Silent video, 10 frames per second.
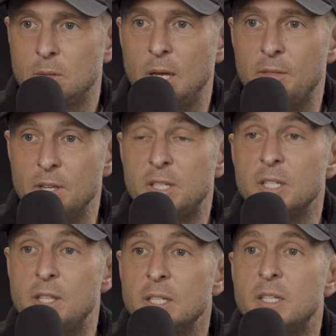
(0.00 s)
Like yeah. this
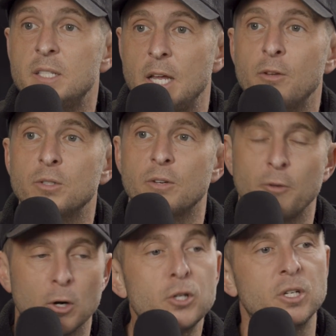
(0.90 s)
is, this is, and there's a
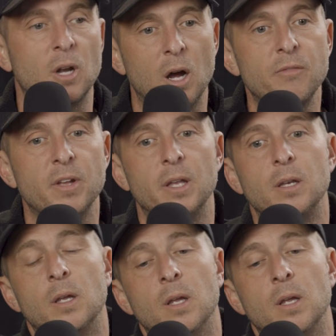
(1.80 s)
version of it